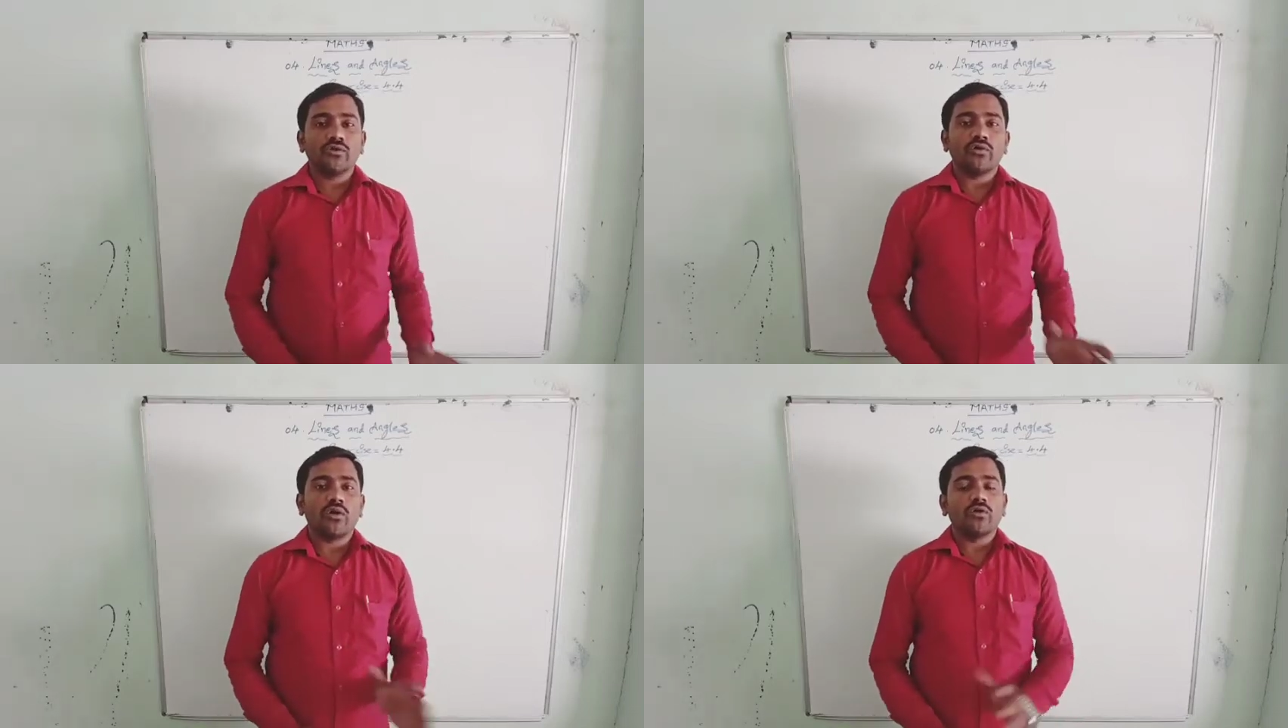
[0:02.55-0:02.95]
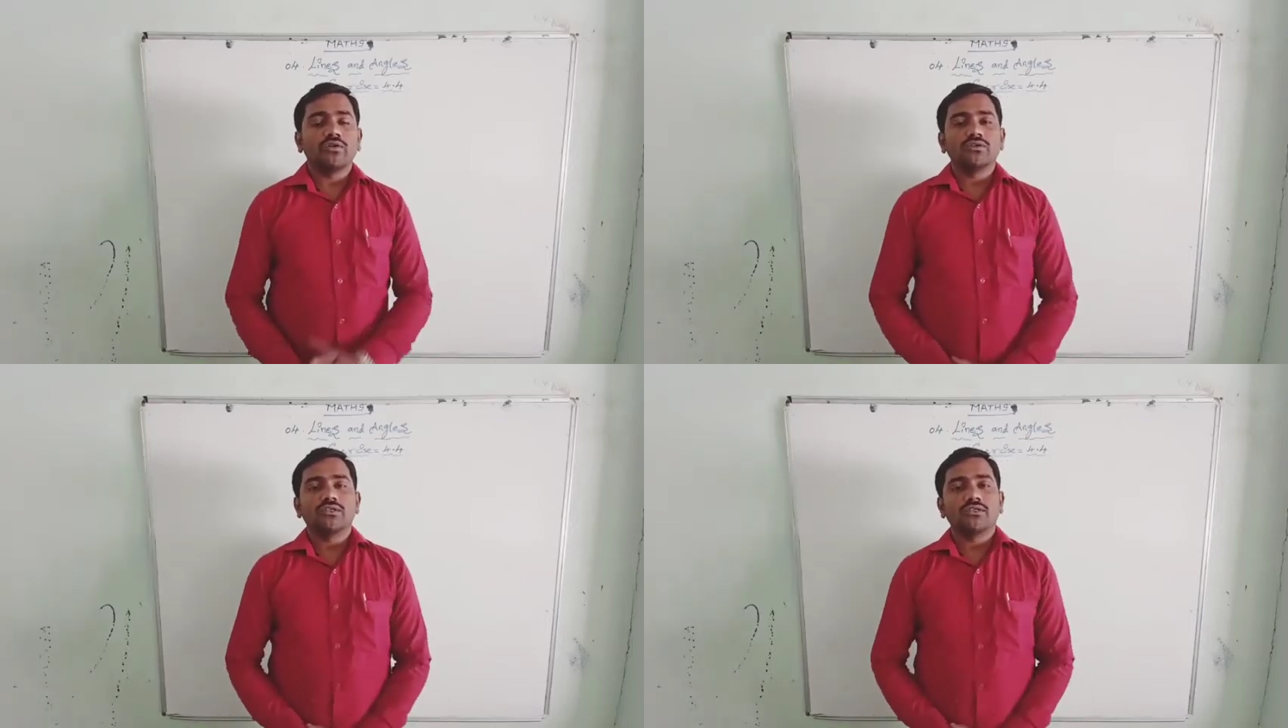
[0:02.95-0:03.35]
you are going
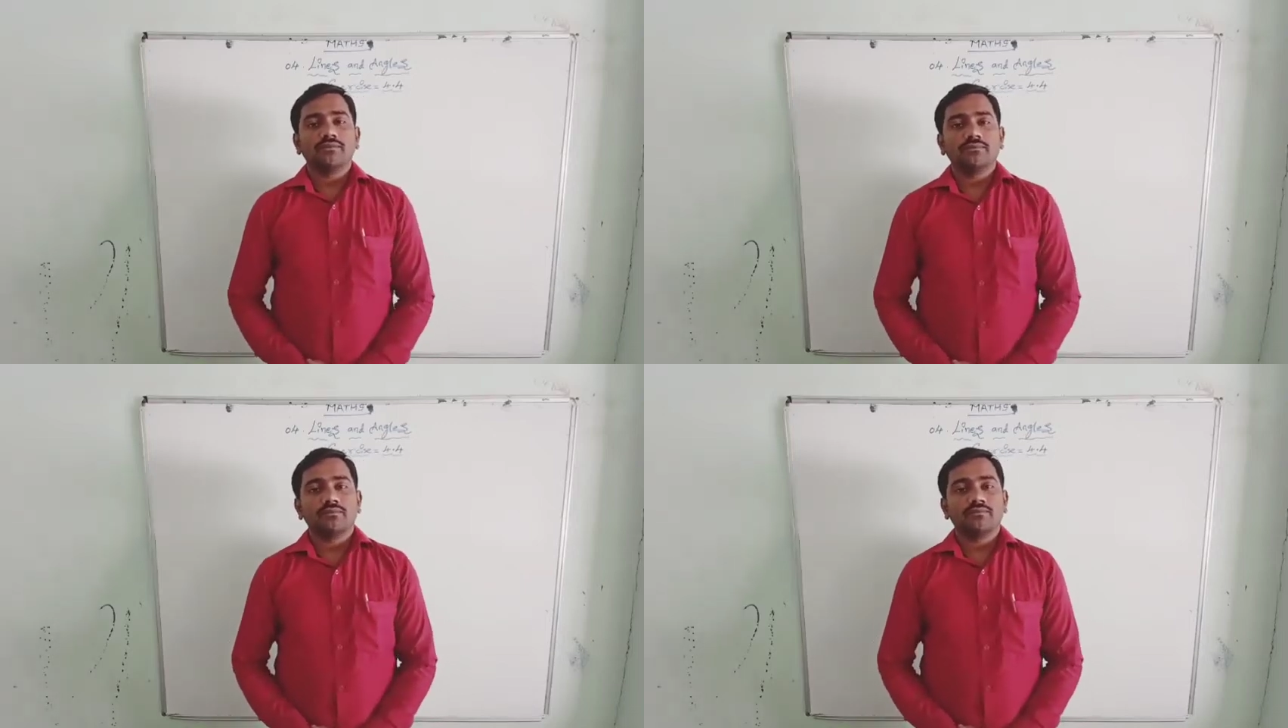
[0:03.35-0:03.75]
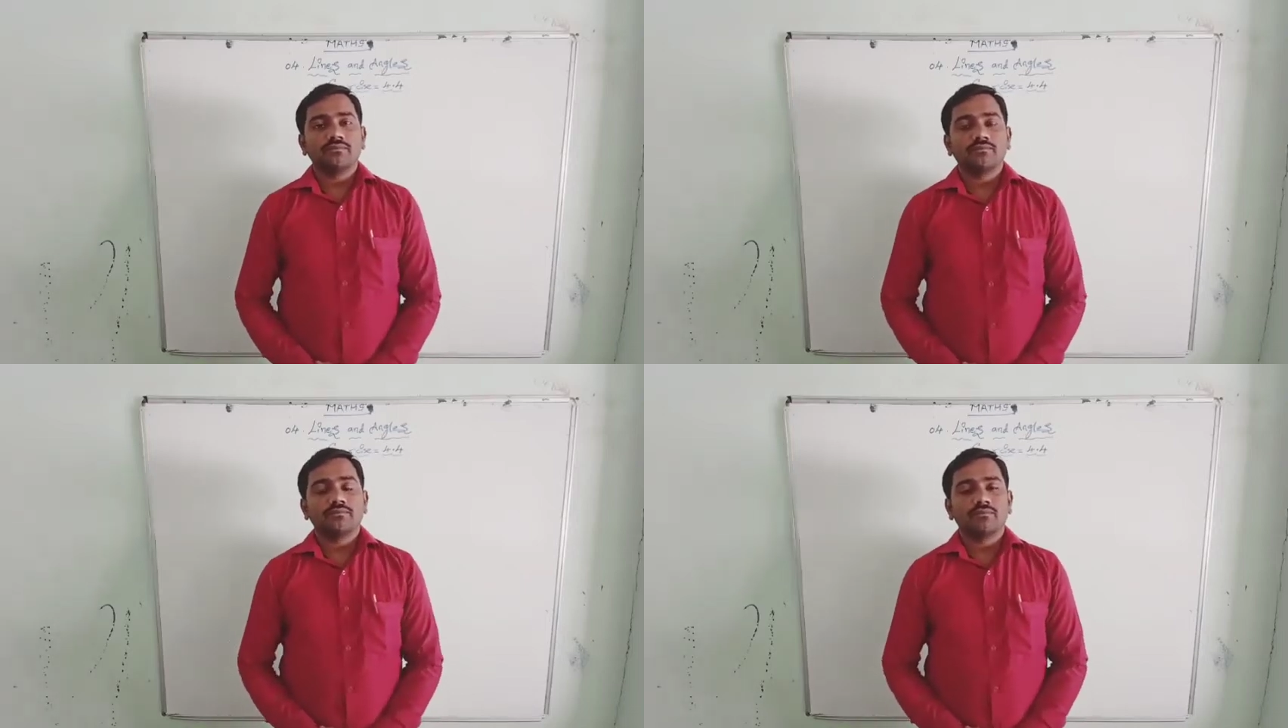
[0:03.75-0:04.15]
to learn
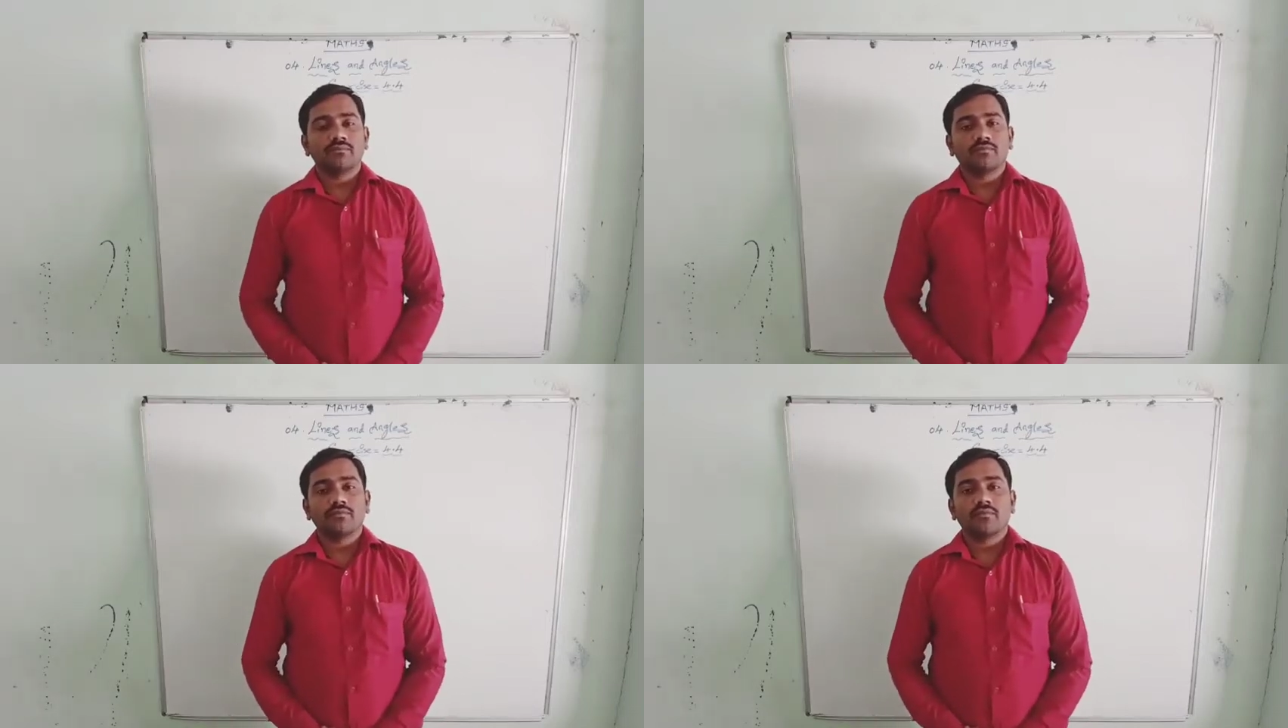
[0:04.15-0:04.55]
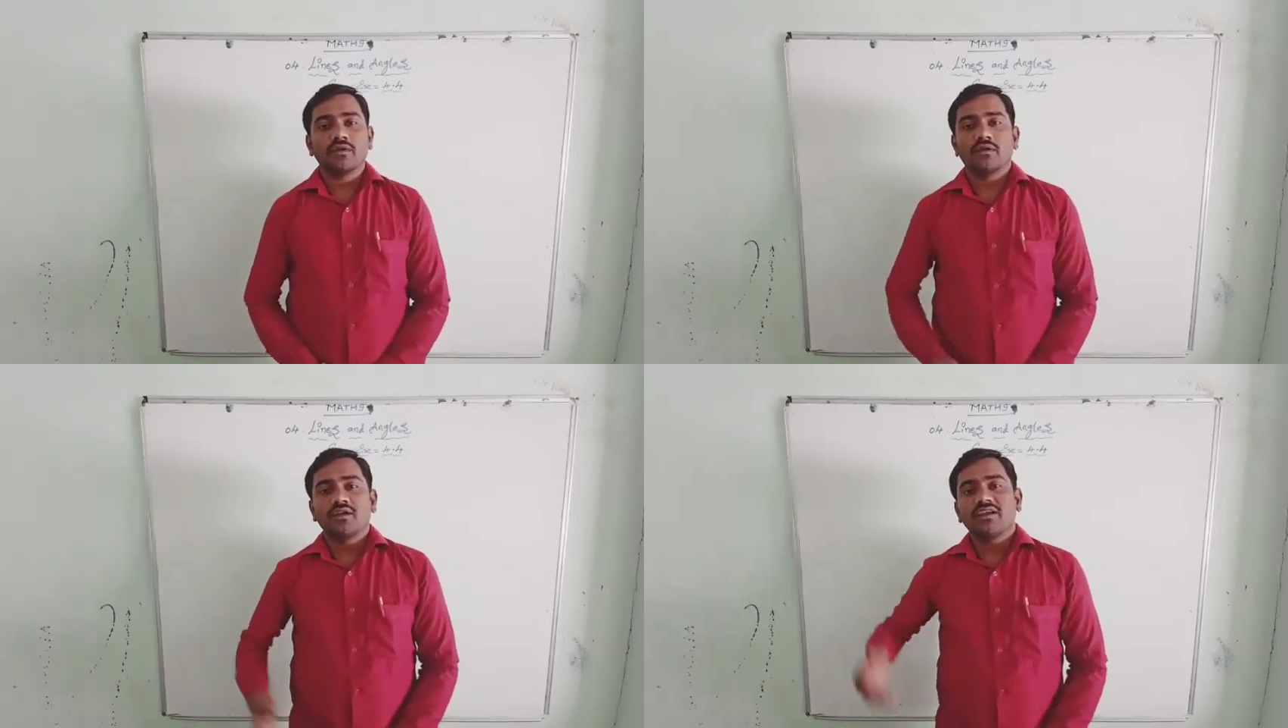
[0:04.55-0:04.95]

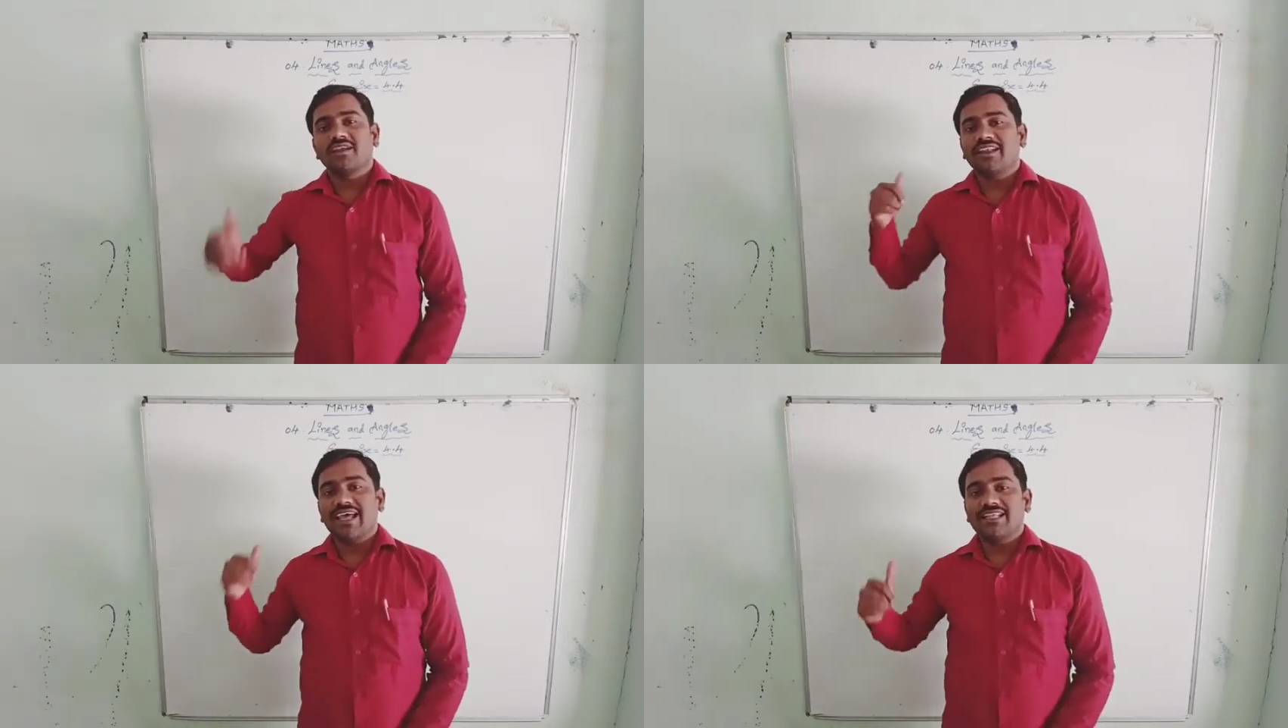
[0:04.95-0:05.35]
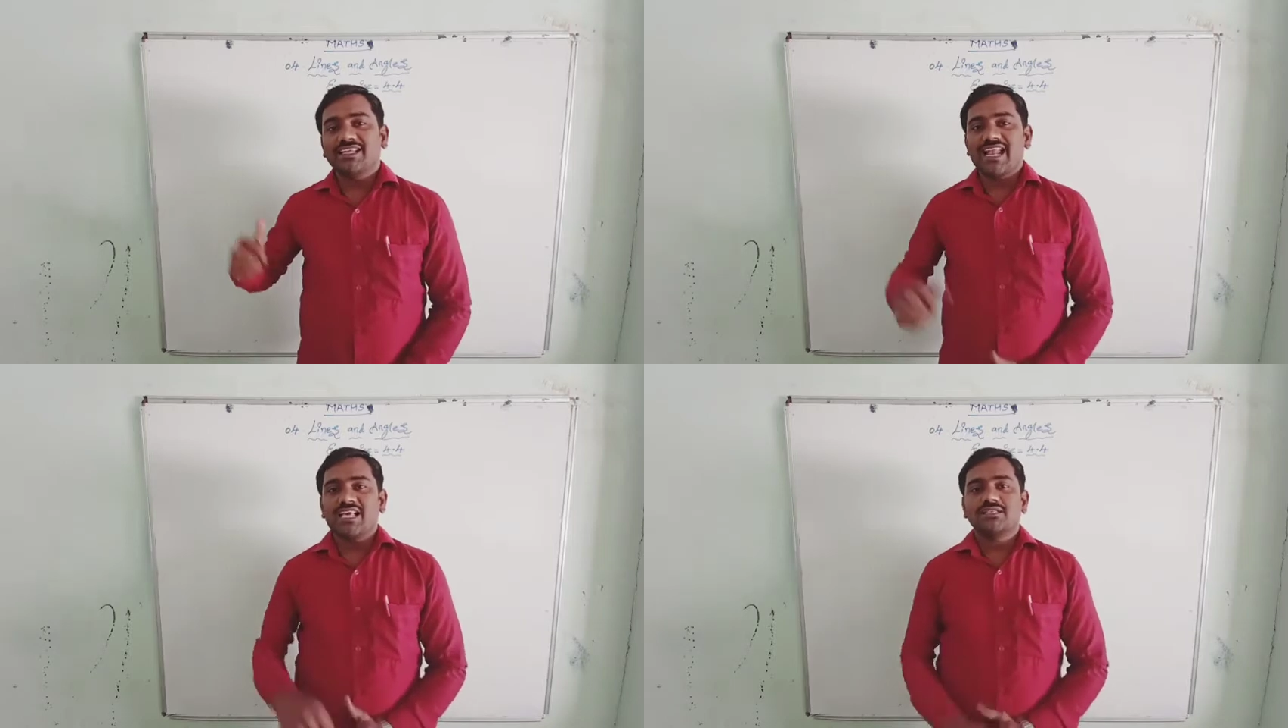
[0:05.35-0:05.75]
ninth
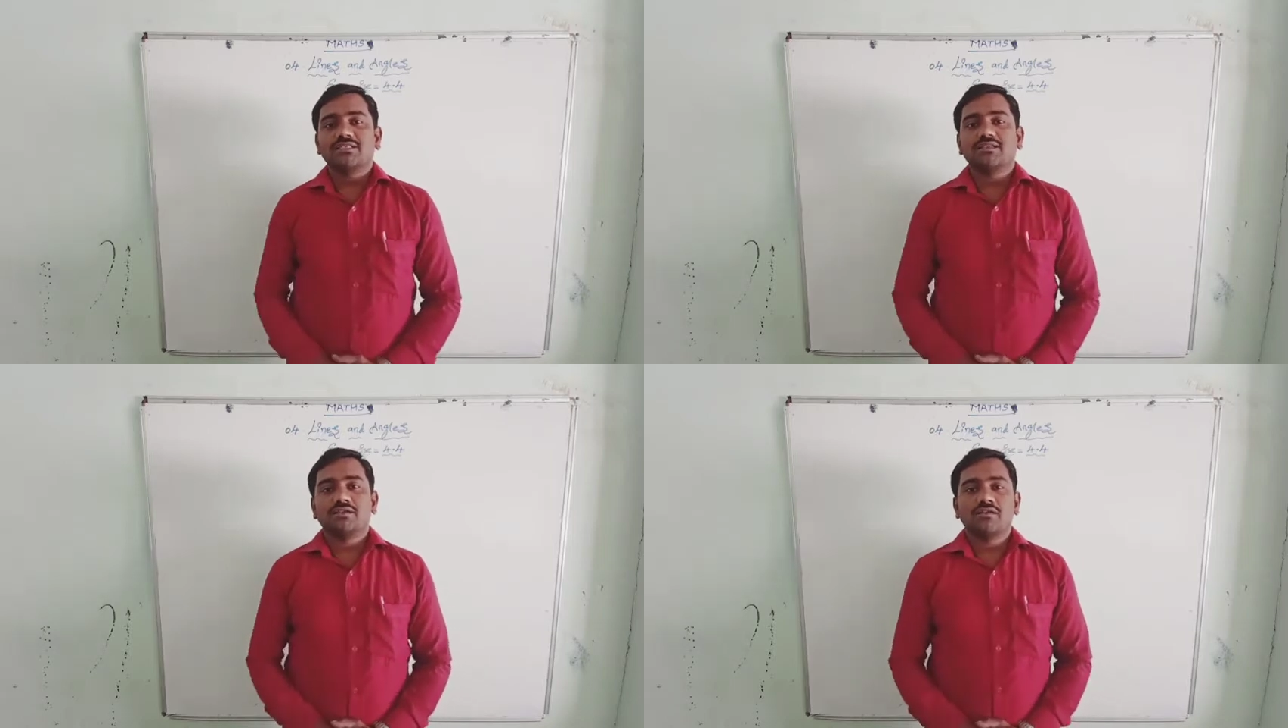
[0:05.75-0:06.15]
class,